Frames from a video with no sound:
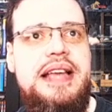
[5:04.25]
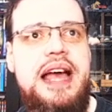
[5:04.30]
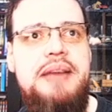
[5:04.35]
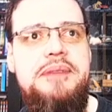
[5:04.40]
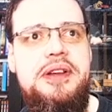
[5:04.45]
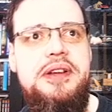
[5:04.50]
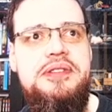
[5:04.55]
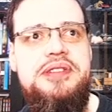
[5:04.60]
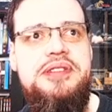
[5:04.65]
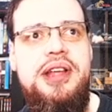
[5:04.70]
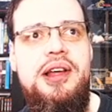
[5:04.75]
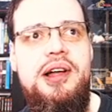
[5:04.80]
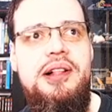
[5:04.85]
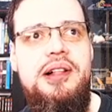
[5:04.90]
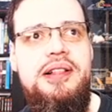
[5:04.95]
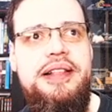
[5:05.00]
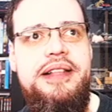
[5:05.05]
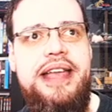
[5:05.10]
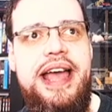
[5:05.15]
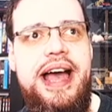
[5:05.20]
I'm
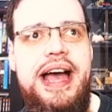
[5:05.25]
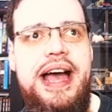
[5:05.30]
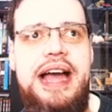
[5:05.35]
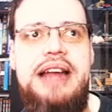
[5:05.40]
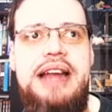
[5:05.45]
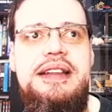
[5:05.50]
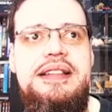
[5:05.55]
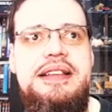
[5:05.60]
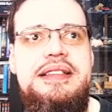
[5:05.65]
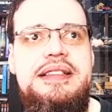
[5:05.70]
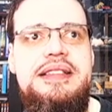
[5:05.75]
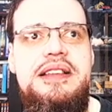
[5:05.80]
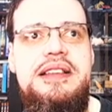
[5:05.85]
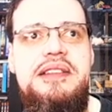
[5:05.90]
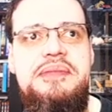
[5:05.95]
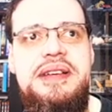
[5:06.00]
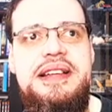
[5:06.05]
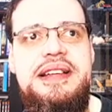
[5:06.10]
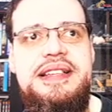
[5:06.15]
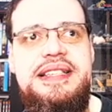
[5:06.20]
your Khan, and these
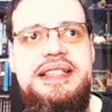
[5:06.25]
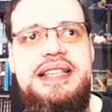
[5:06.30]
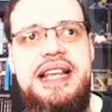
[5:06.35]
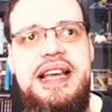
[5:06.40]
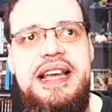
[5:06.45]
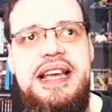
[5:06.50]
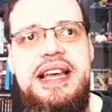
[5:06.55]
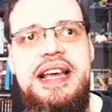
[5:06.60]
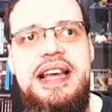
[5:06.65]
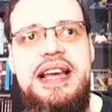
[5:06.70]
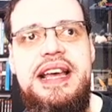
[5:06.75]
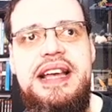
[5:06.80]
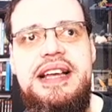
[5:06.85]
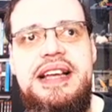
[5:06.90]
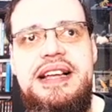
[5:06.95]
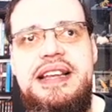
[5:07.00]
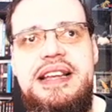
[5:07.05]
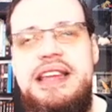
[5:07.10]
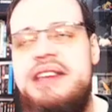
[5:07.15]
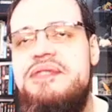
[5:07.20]
numbers
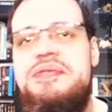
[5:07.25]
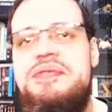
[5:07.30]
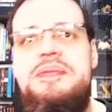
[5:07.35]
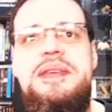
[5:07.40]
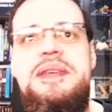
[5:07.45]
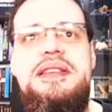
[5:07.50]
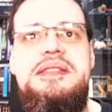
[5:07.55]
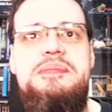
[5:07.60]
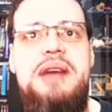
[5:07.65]
leave Ms.